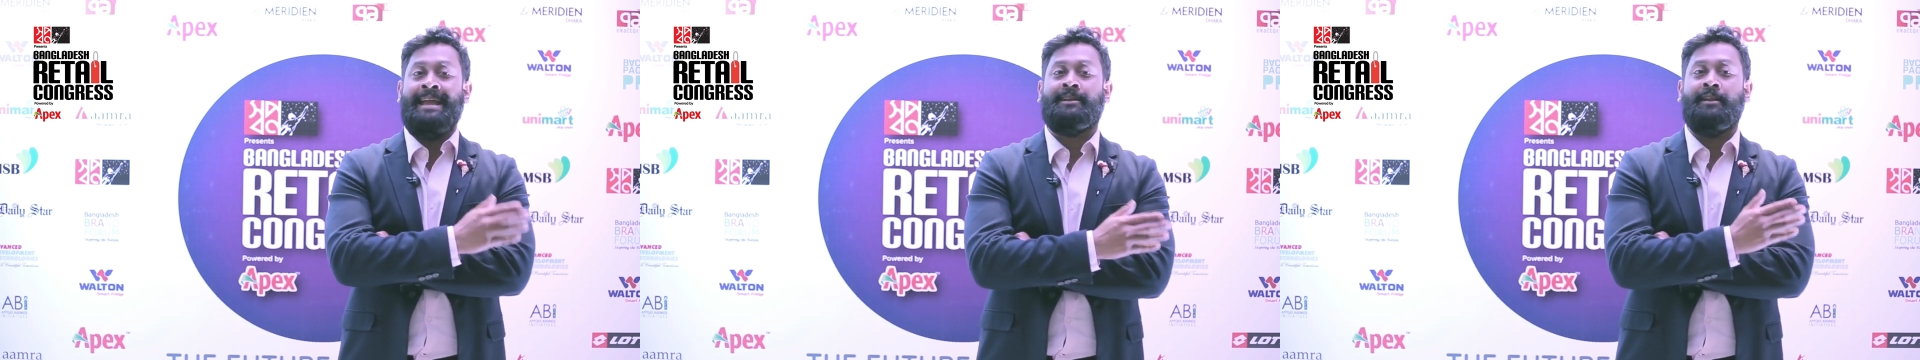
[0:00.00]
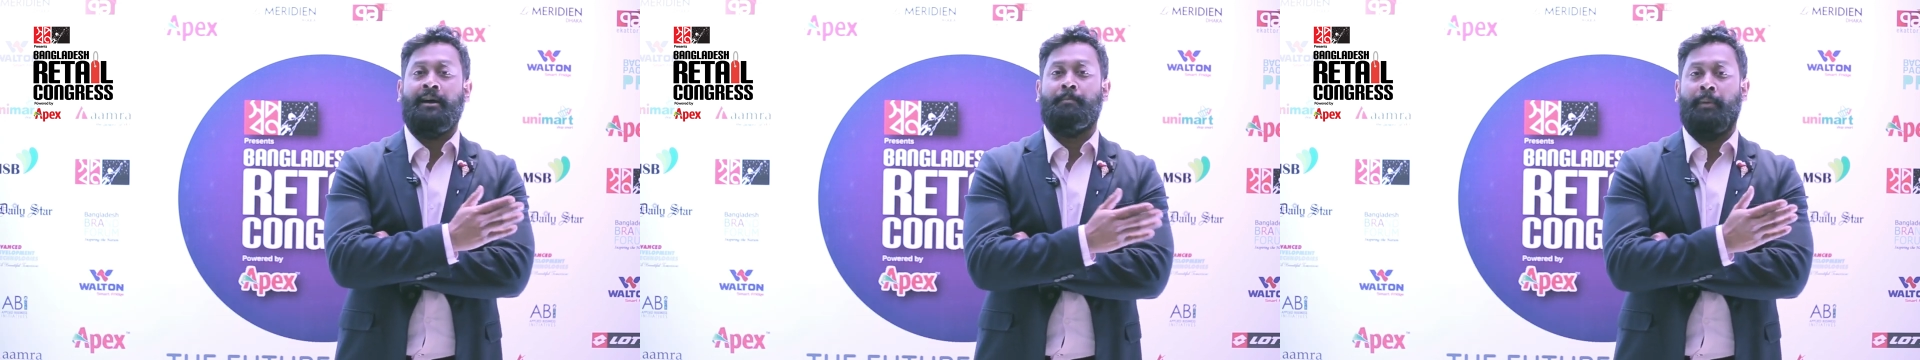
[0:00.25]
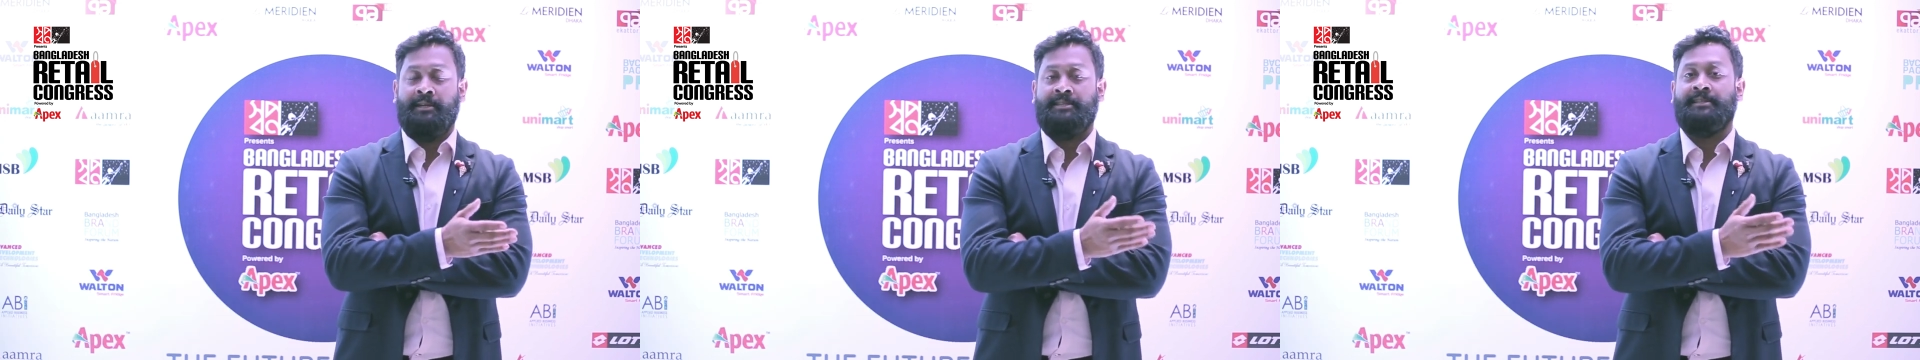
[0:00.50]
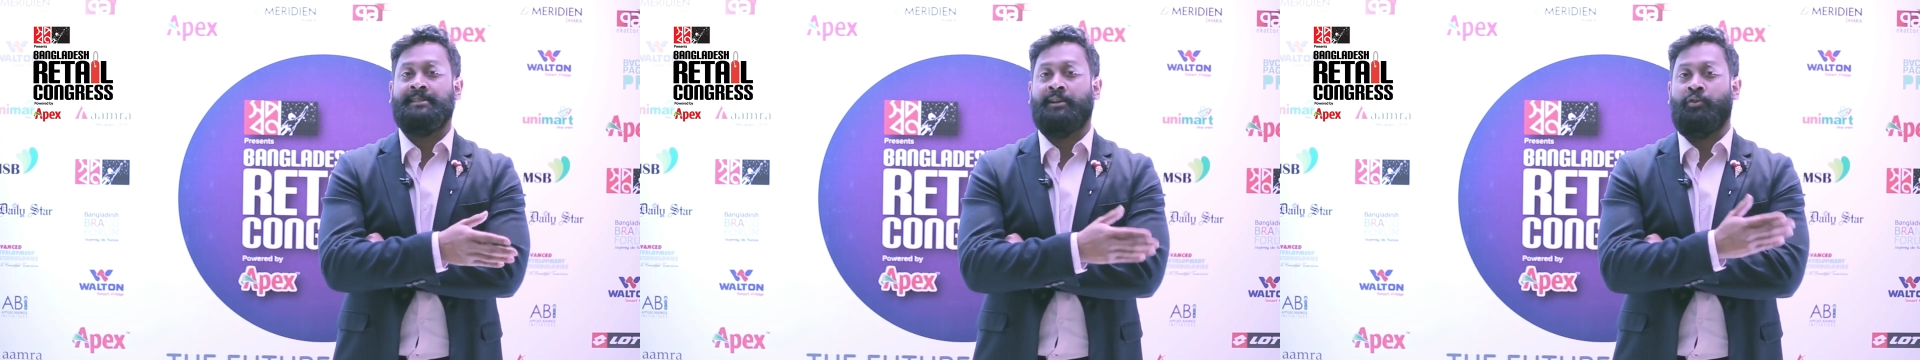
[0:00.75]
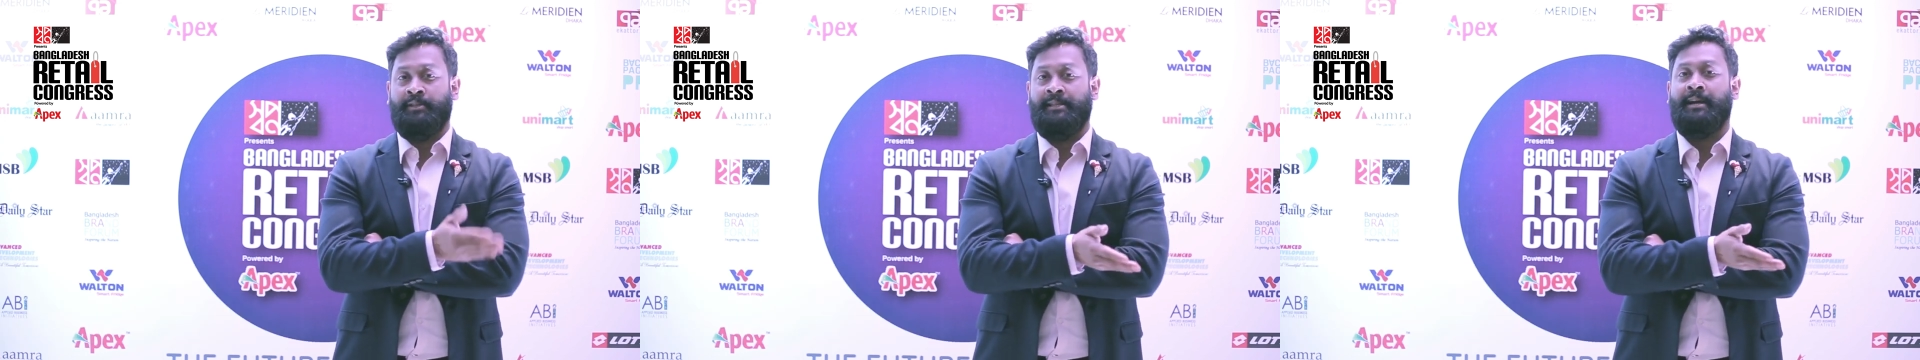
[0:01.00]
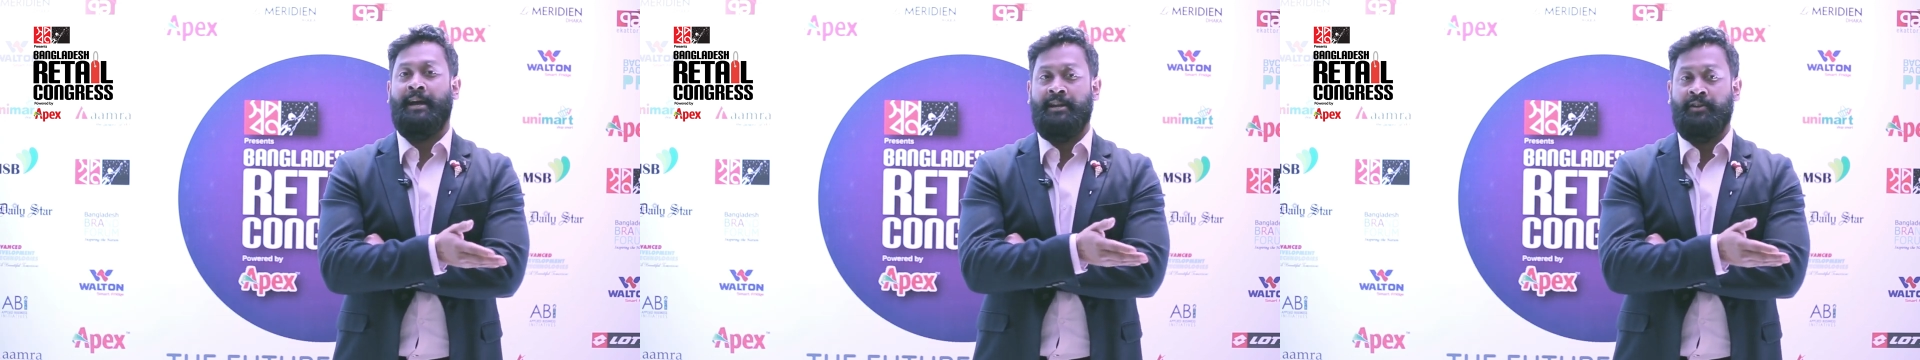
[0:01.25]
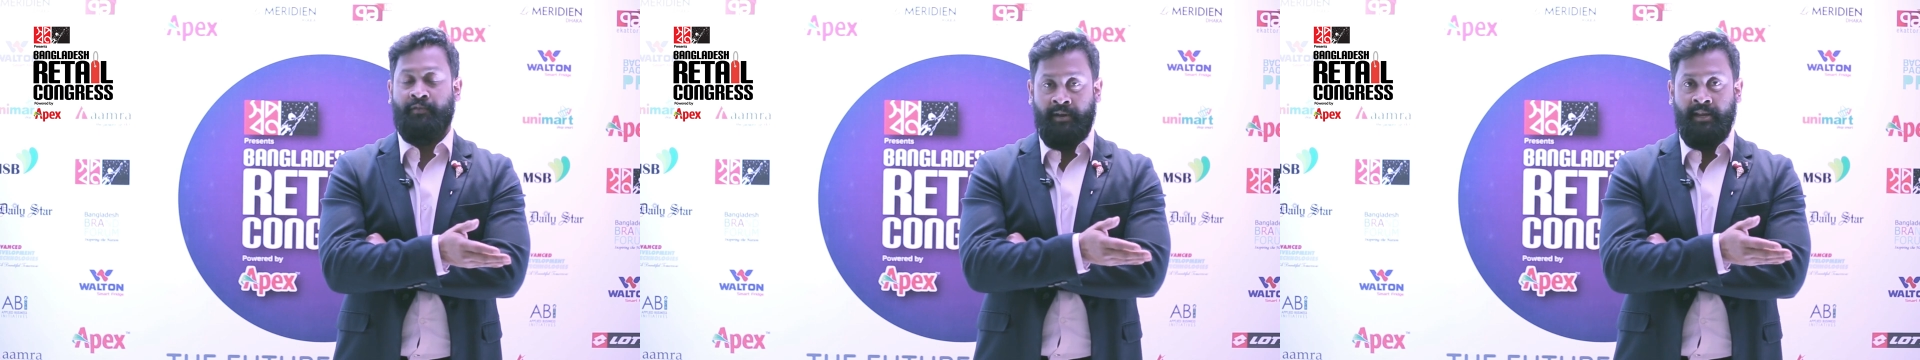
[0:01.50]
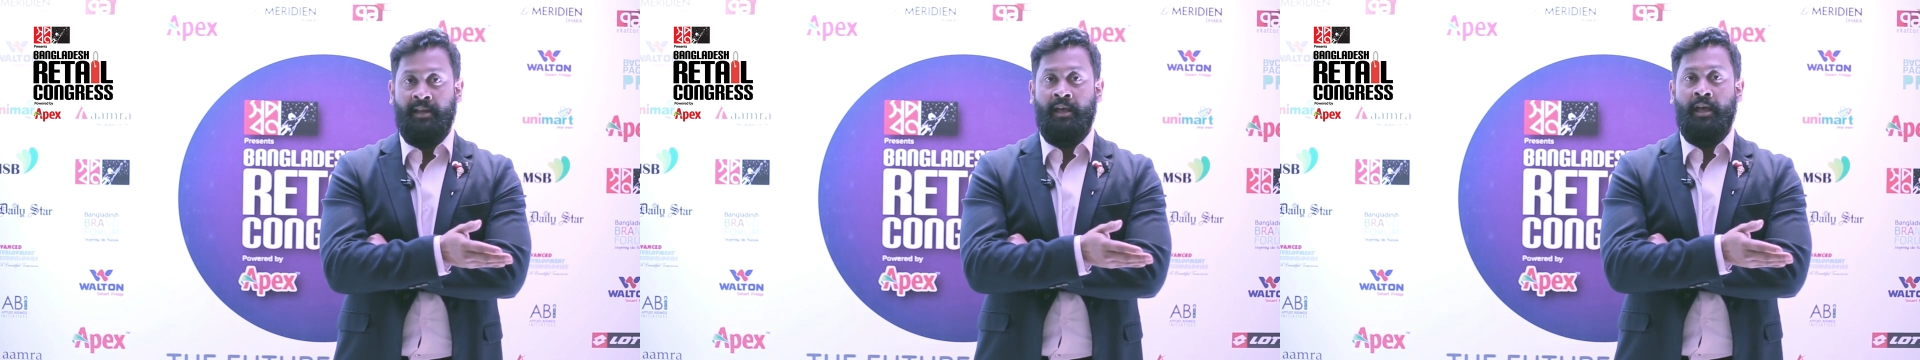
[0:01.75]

8 lakh merchants across the country